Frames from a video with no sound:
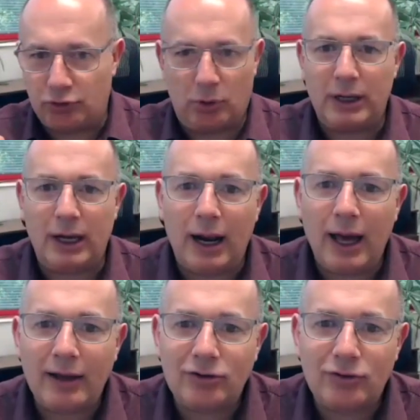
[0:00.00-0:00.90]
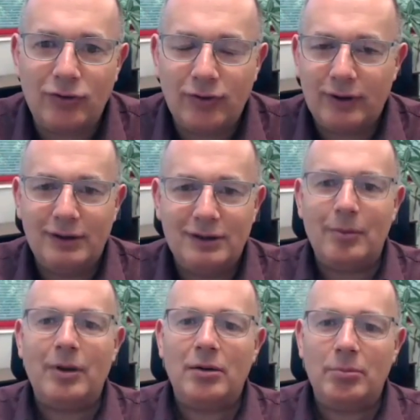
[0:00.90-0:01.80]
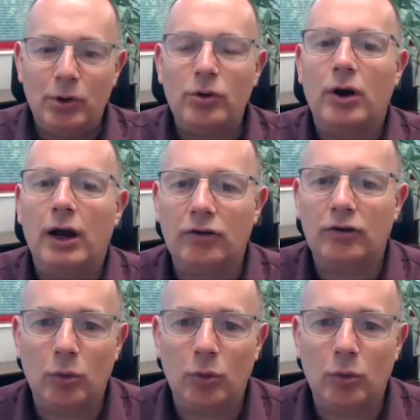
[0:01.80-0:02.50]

drink a glass of contaminated milk, right?